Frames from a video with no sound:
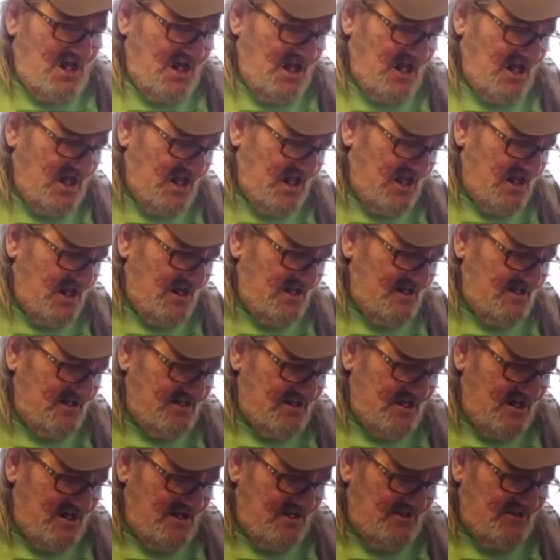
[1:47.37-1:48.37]

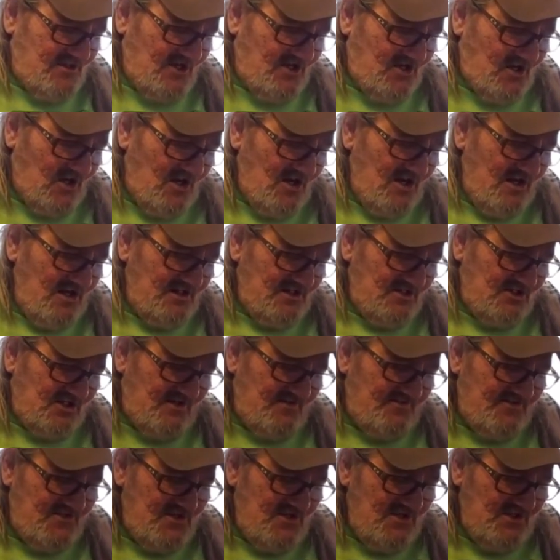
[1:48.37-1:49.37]
And the cons
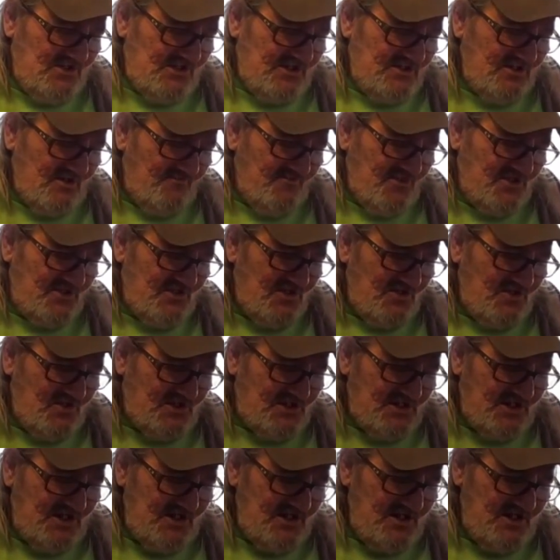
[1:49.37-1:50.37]
of using the
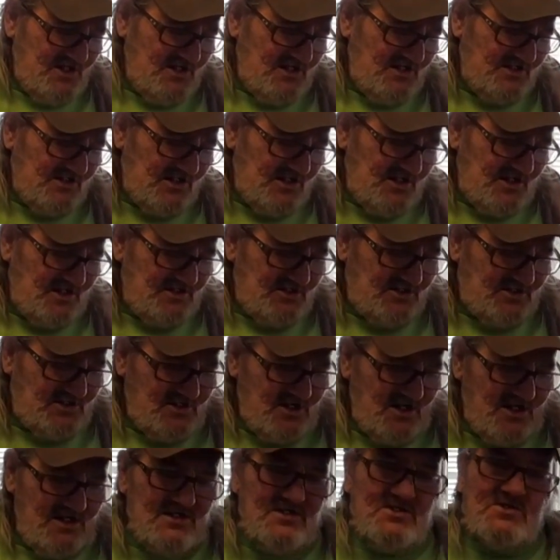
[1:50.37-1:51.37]
manuka is it's
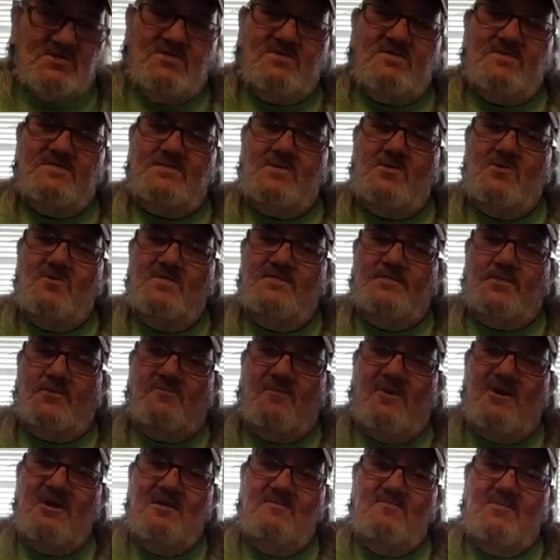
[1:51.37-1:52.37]
not suitable
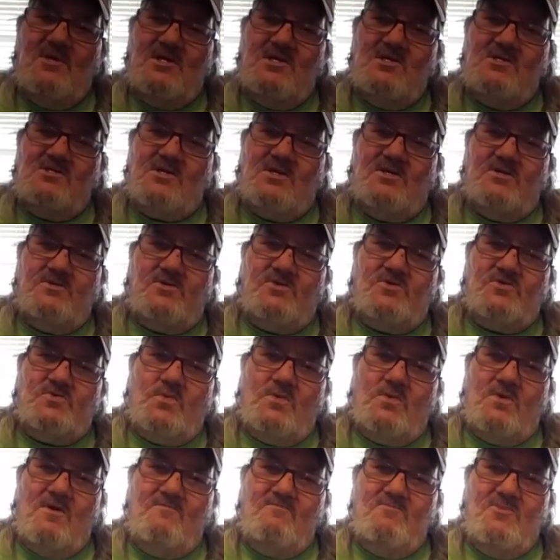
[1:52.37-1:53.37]
for babies under
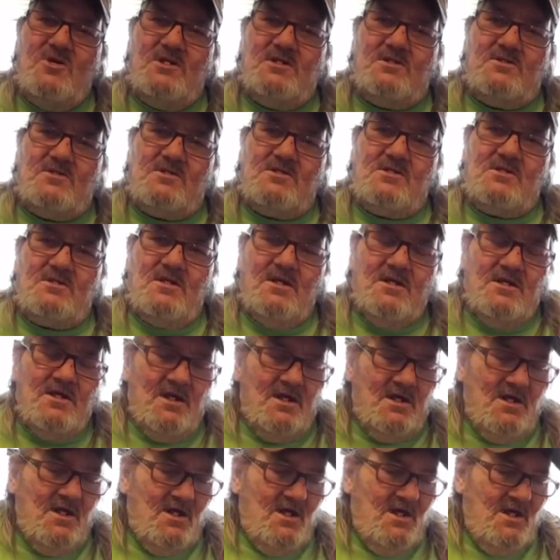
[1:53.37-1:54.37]
12 months.
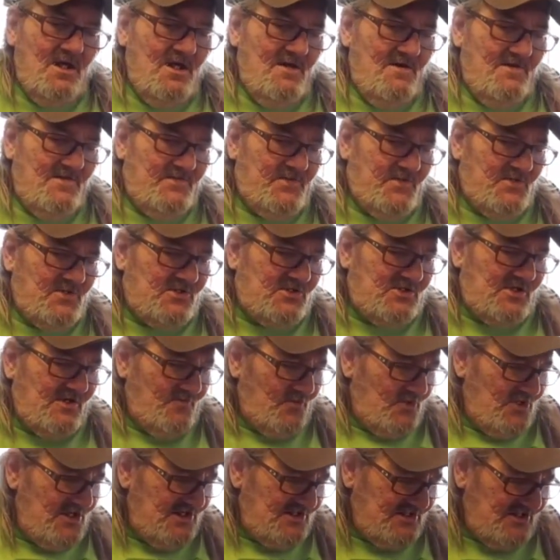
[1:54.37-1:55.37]
For
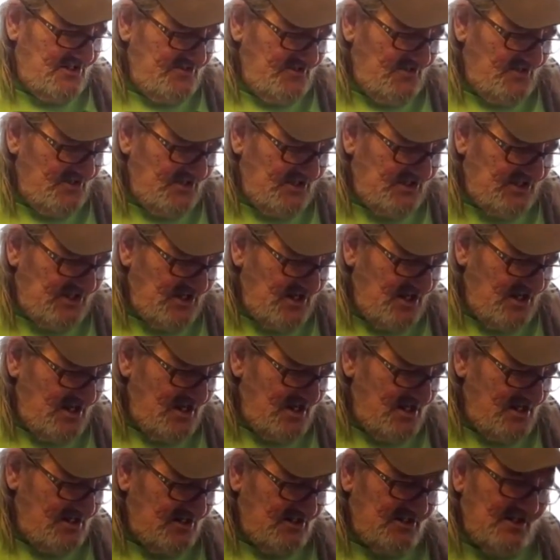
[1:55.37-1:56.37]
some reason, there's
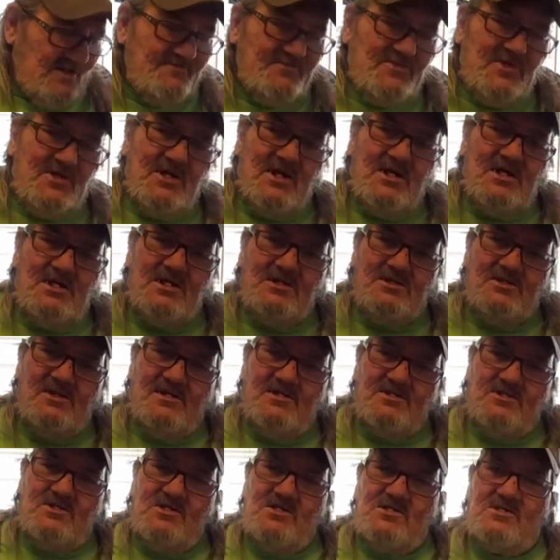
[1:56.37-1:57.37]
uh, something in it
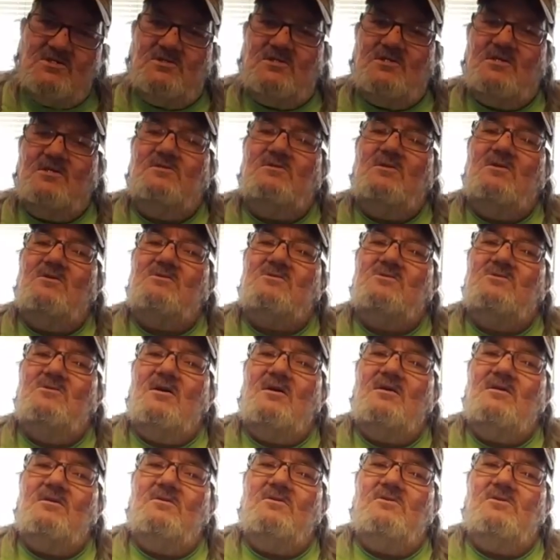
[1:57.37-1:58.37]
that just uh, does
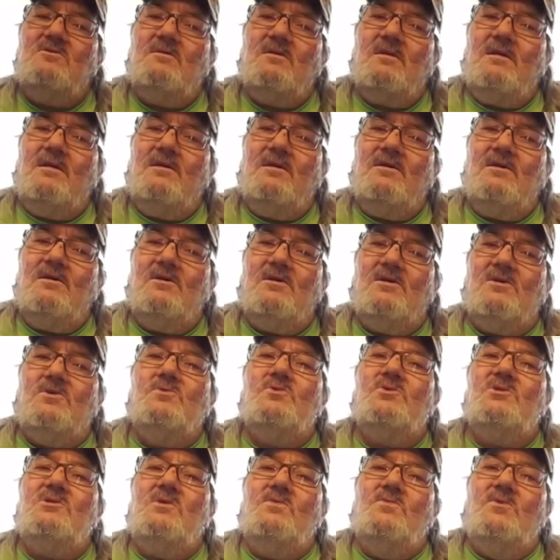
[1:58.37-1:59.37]
not
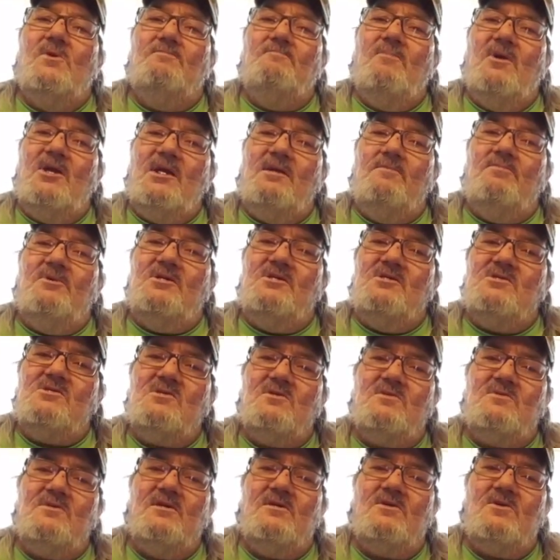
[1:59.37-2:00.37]
agree with
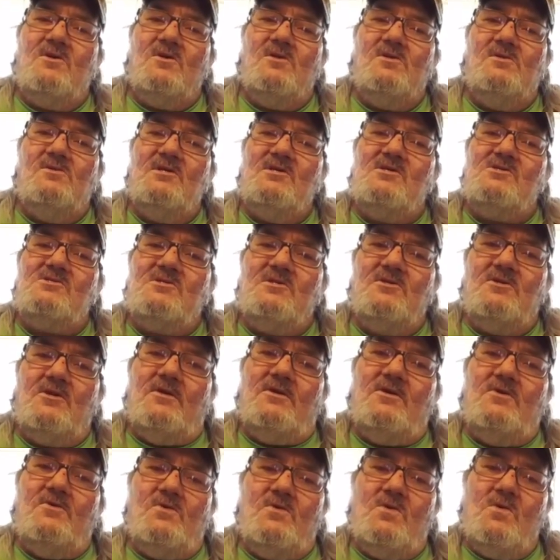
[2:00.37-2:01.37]
babies that are less than a
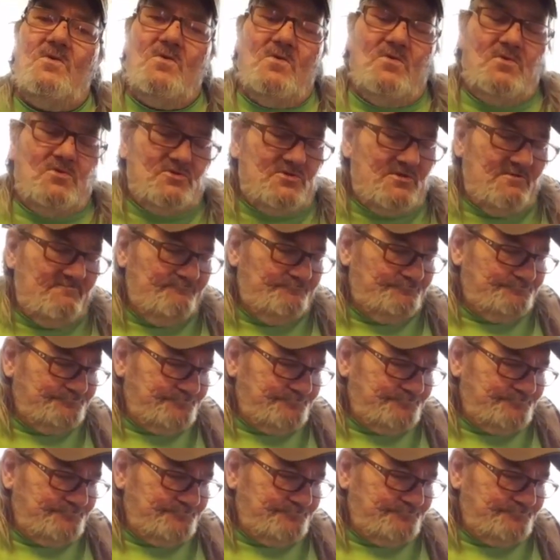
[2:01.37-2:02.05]
year old.